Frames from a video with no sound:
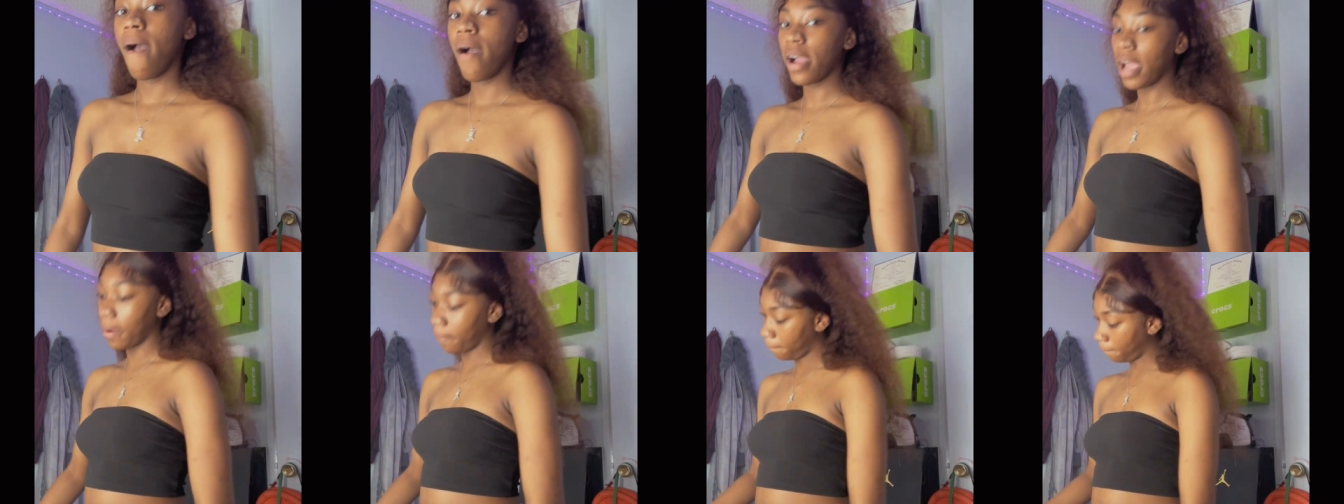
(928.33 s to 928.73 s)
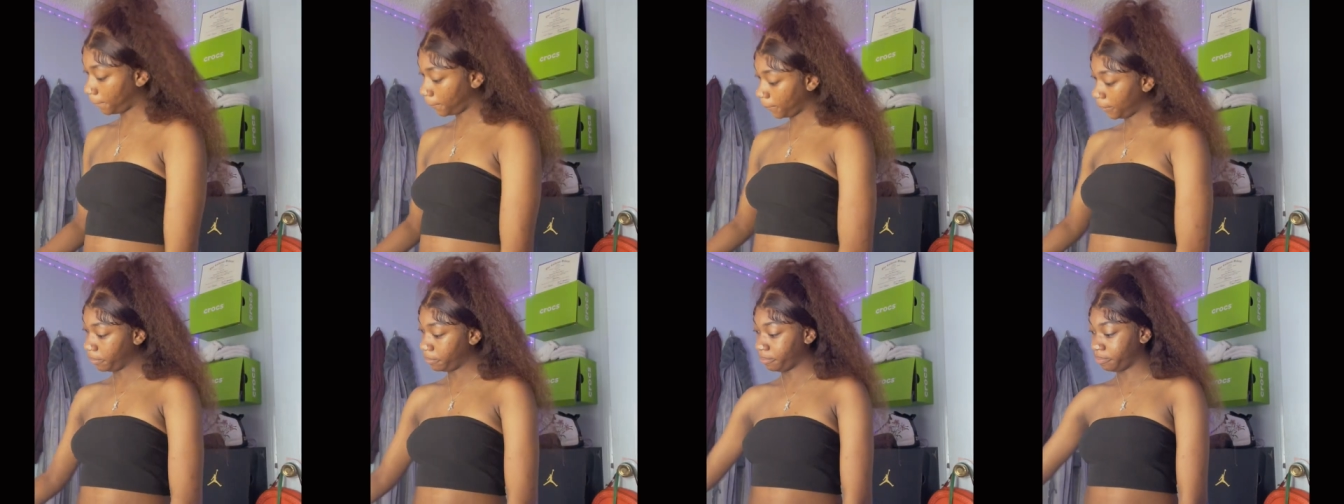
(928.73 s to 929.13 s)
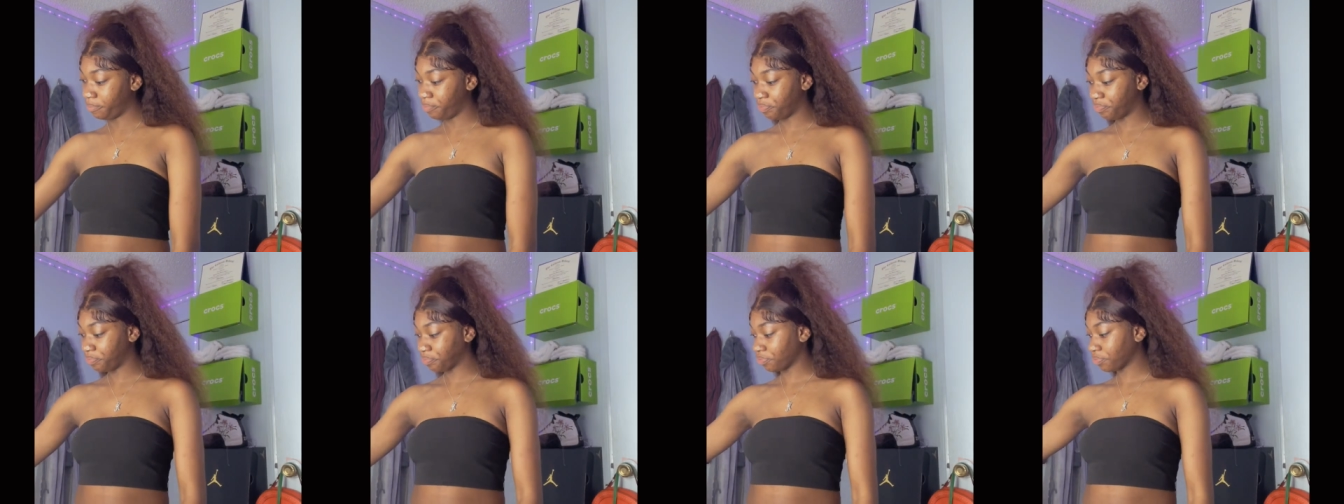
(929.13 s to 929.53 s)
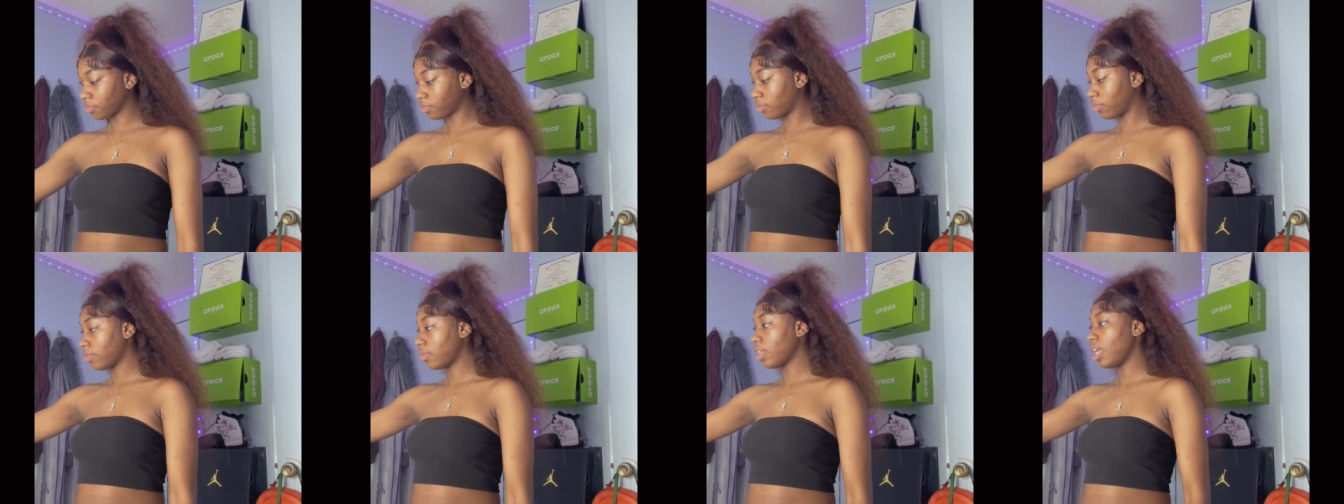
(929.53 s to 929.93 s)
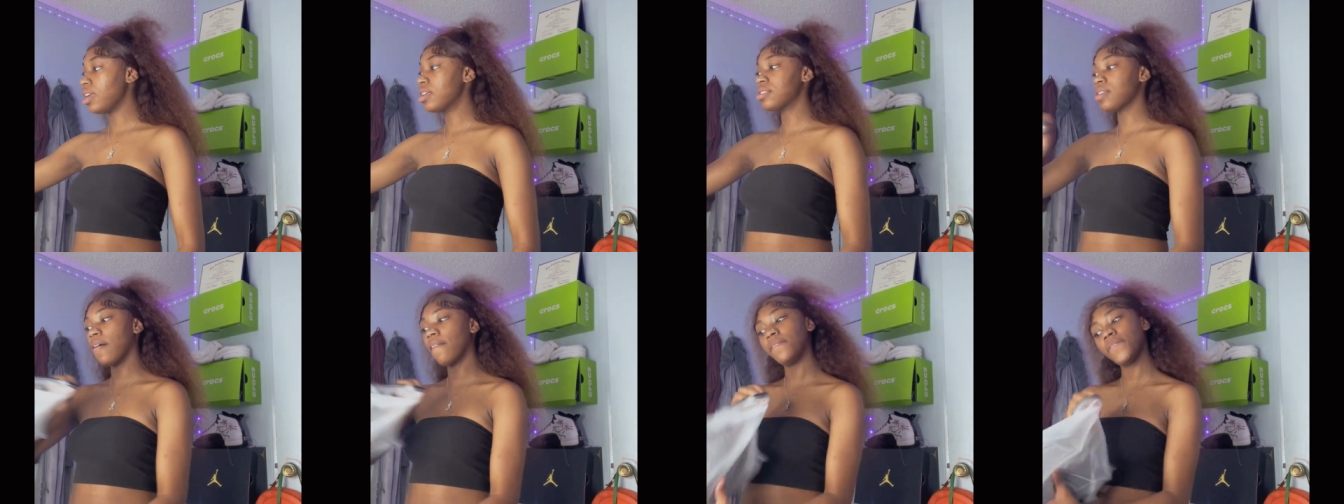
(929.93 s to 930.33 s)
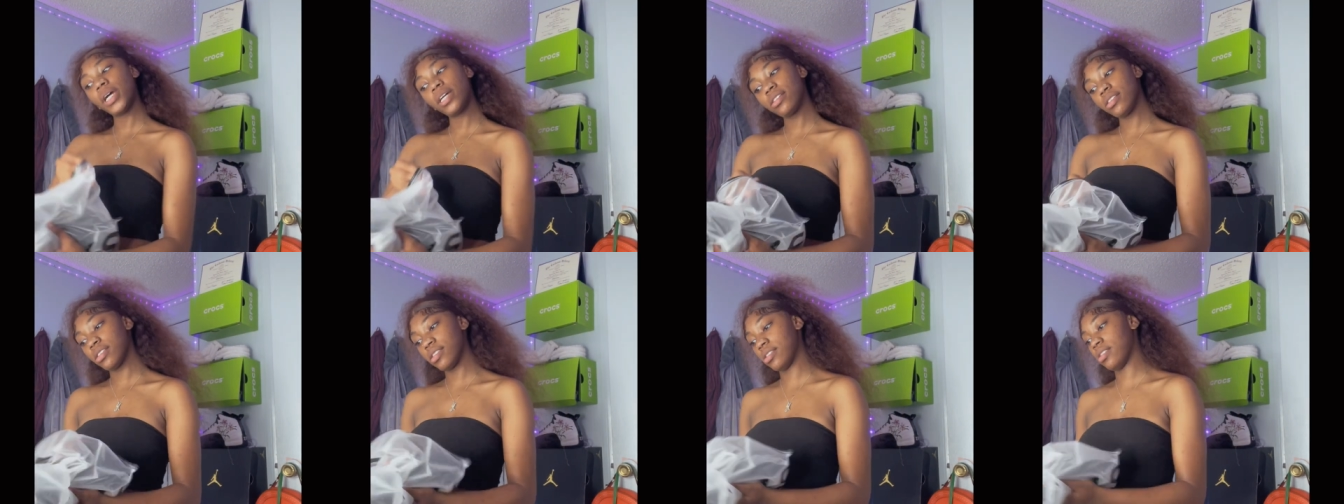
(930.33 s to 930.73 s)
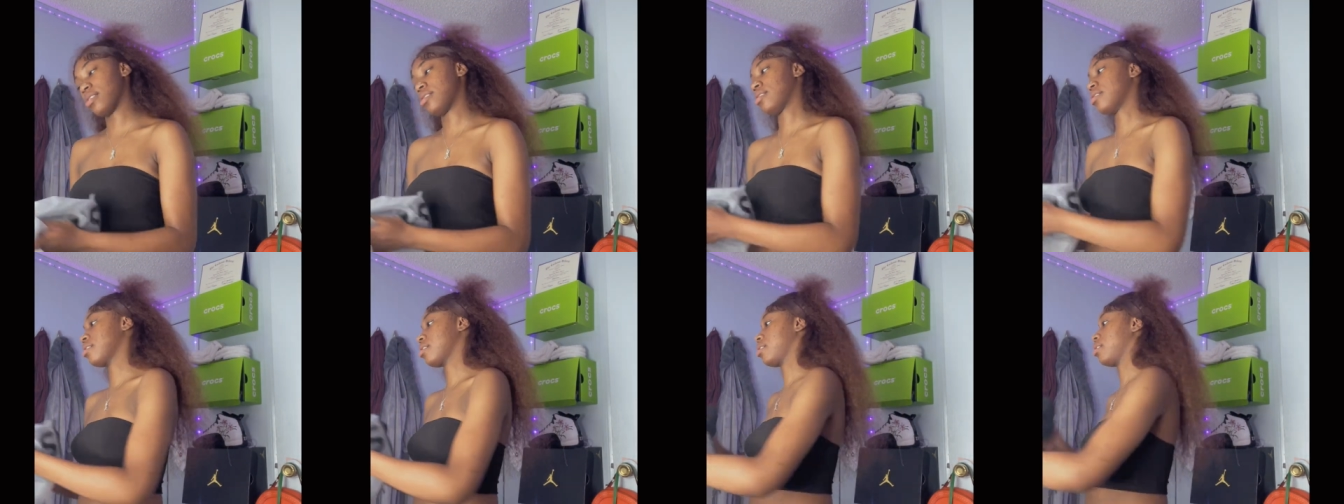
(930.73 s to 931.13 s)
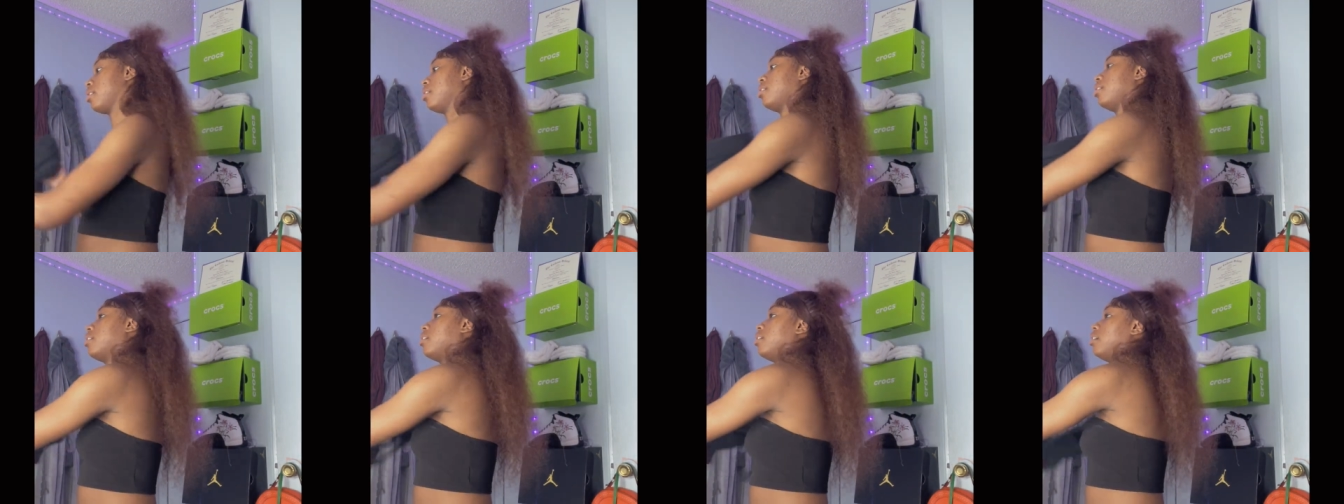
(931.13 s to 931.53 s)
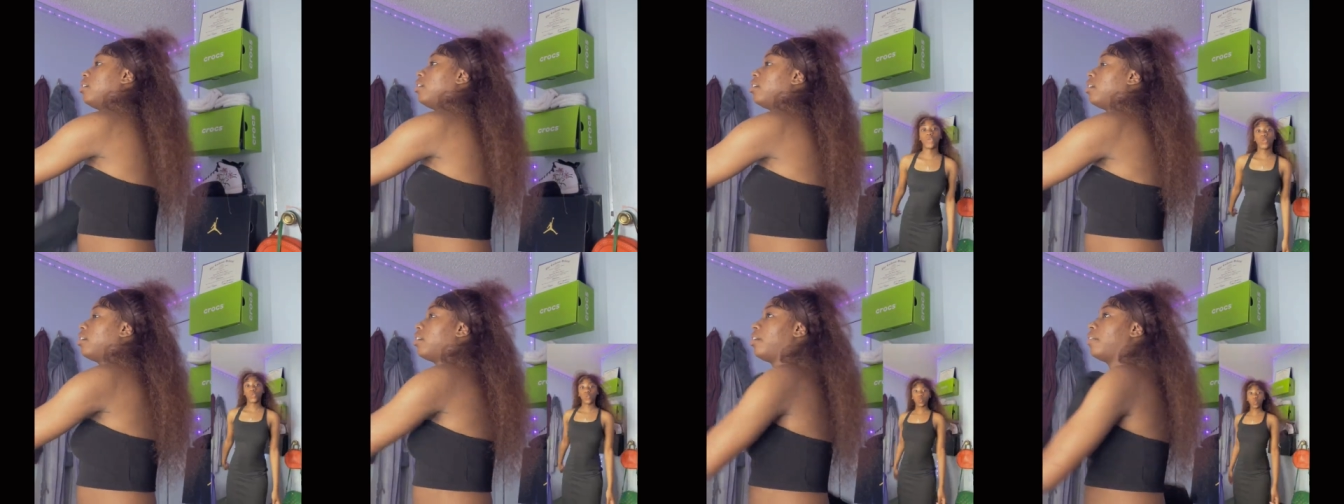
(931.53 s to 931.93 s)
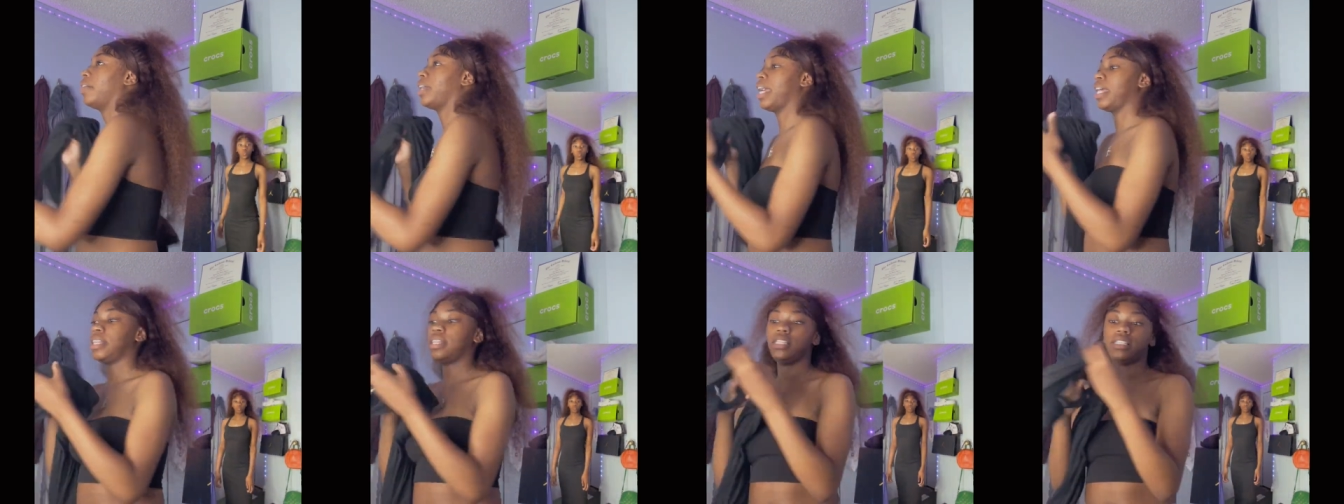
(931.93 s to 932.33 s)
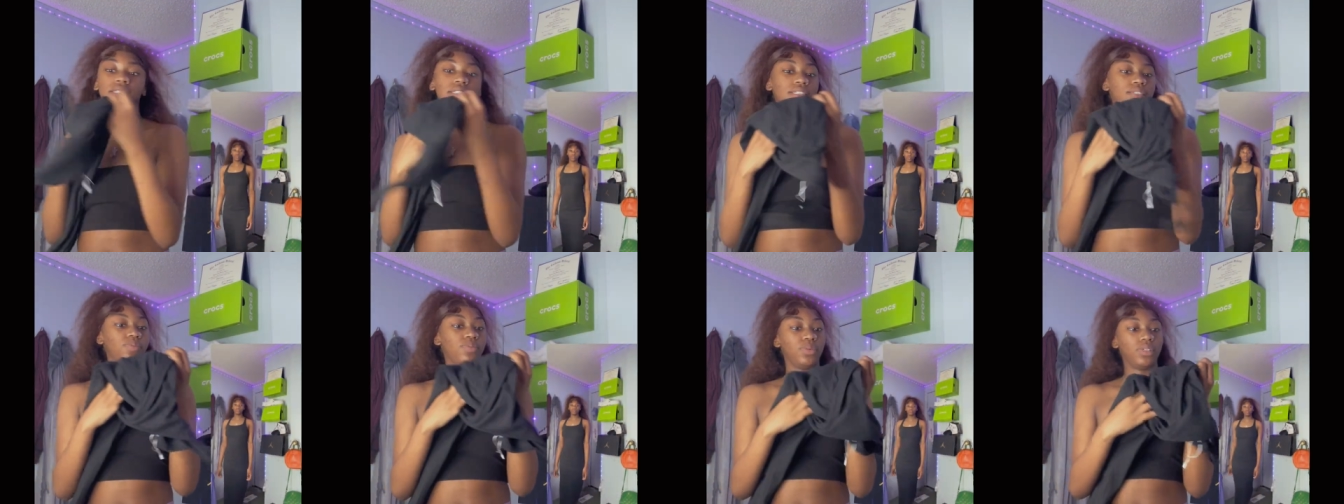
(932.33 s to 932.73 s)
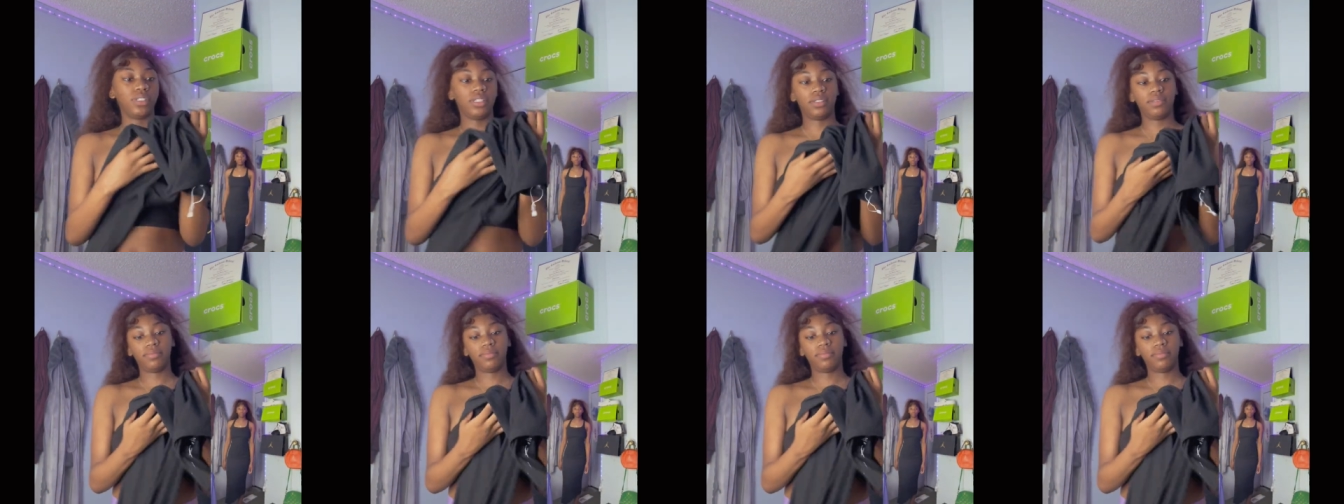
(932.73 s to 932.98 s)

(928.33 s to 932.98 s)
Okay. So first, we got this one.